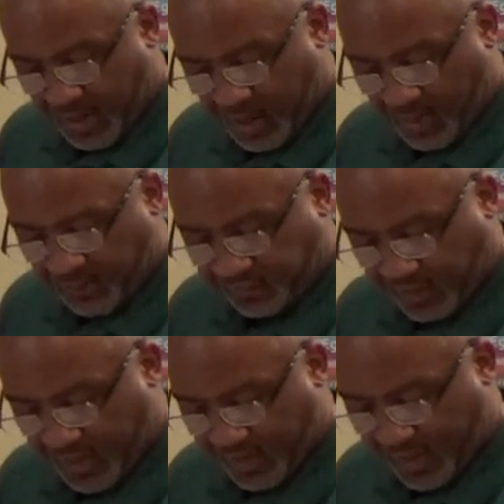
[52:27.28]
of
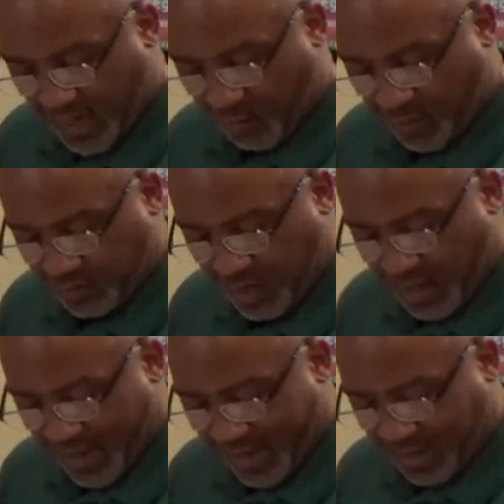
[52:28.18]
sin and ignorance
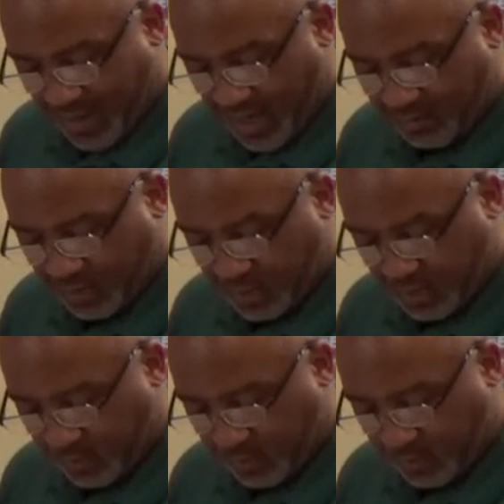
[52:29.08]
and come